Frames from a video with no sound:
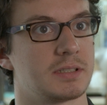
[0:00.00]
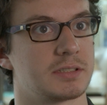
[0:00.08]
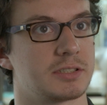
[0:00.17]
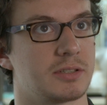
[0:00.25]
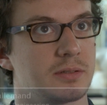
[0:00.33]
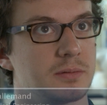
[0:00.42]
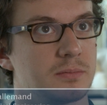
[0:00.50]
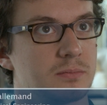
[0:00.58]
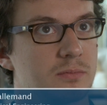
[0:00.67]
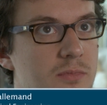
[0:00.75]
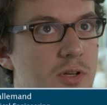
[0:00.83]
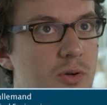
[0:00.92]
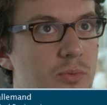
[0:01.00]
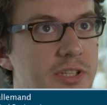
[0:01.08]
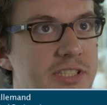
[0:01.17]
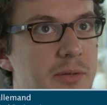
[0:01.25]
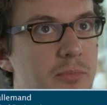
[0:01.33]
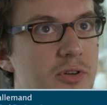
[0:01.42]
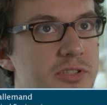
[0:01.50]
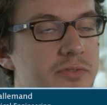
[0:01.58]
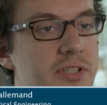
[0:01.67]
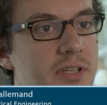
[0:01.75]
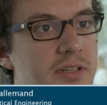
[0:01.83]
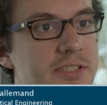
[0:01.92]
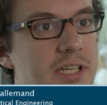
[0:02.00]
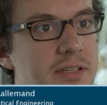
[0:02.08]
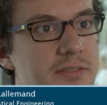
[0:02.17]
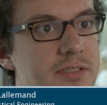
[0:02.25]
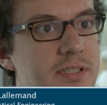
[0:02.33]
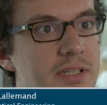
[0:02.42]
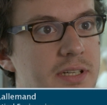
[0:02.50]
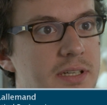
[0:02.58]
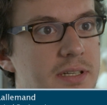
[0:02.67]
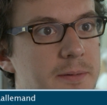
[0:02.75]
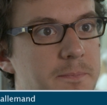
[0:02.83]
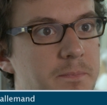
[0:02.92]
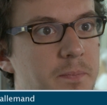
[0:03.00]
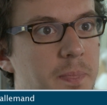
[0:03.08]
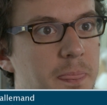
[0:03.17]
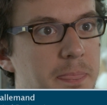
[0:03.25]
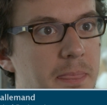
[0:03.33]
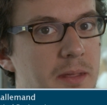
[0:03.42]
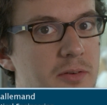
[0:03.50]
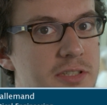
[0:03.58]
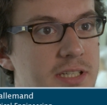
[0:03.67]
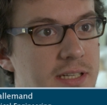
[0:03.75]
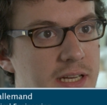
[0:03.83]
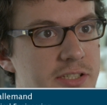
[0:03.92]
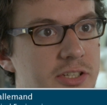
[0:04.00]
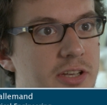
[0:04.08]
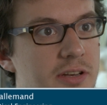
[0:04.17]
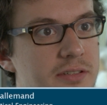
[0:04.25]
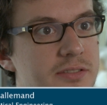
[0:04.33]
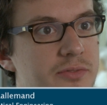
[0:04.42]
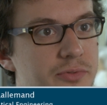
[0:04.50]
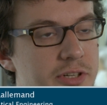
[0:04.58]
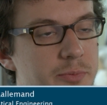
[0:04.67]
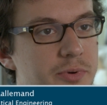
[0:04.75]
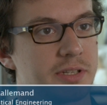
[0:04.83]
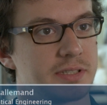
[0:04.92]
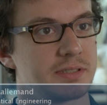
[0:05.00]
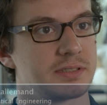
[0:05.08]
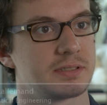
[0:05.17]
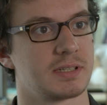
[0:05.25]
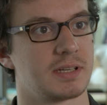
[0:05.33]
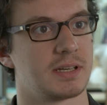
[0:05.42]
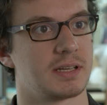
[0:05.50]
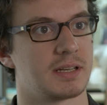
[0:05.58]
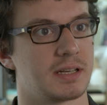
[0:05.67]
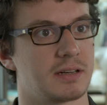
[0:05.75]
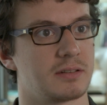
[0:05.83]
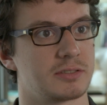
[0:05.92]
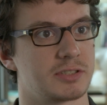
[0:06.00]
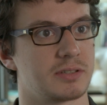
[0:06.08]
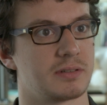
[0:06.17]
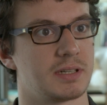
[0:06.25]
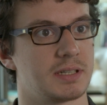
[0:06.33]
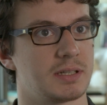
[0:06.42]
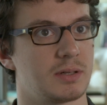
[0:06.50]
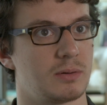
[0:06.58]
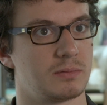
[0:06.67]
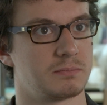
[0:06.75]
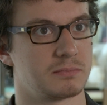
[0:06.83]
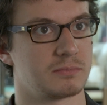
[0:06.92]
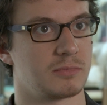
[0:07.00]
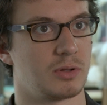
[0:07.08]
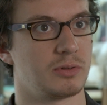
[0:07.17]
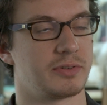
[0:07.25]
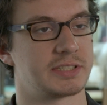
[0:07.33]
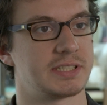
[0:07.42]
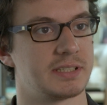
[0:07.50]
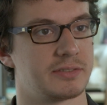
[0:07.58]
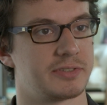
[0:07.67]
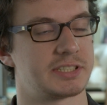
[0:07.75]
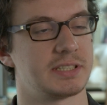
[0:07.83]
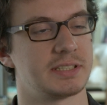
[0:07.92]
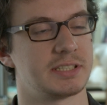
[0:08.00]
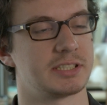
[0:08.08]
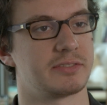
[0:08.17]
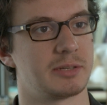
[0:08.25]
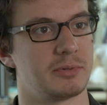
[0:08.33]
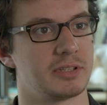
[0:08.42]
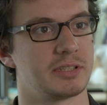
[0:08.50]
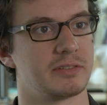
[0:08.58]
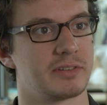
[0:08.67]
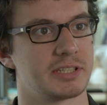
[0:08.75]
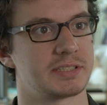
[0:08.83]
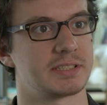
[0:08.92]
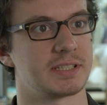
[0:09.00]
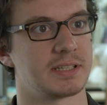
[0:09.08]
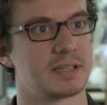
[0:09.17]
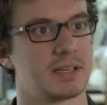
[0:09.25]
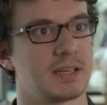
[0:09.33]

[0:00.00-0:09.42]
So we designed most of it ourselves using laser cutters and 3D printers, and also all the facilities available at the university.